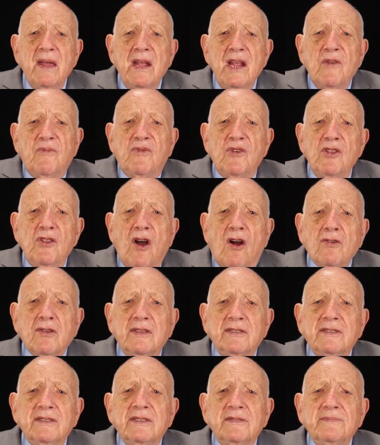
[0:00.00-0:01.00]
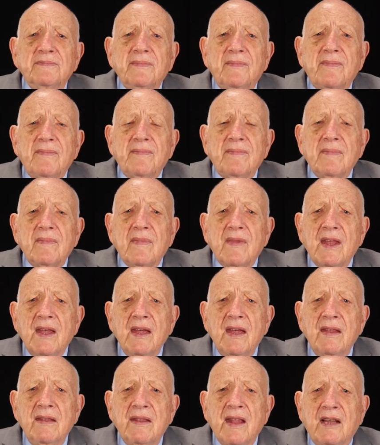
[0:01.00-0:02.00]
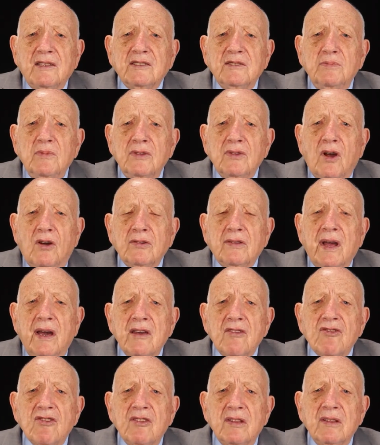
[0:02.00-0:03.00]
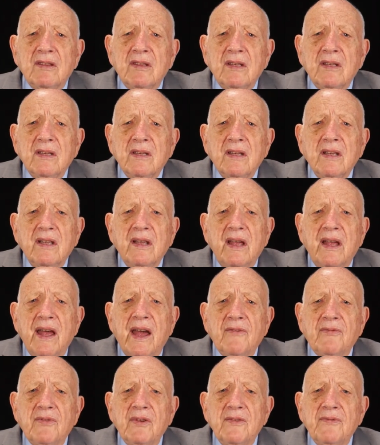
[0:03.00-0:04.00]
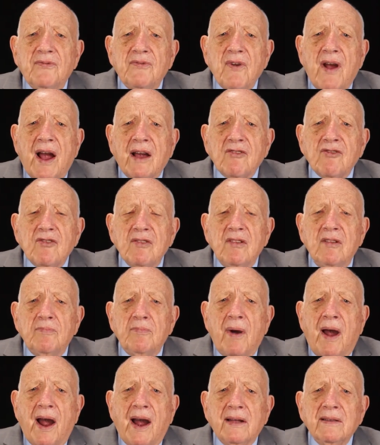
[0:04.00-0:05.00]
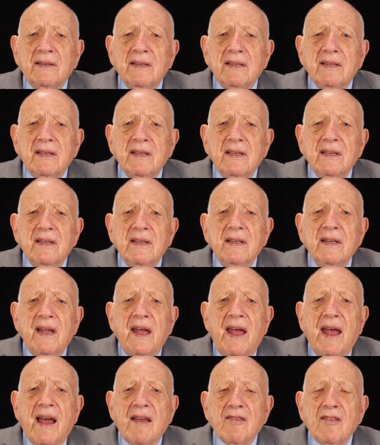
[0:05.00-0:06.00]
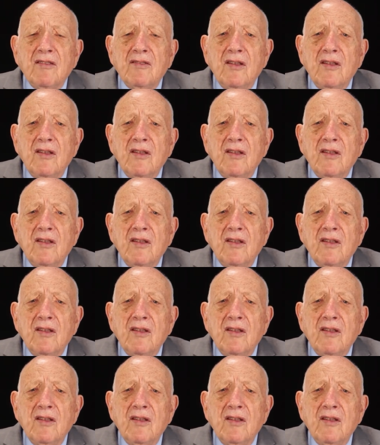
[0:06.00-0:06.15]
If you notice, in decimal notation, every fractional part has a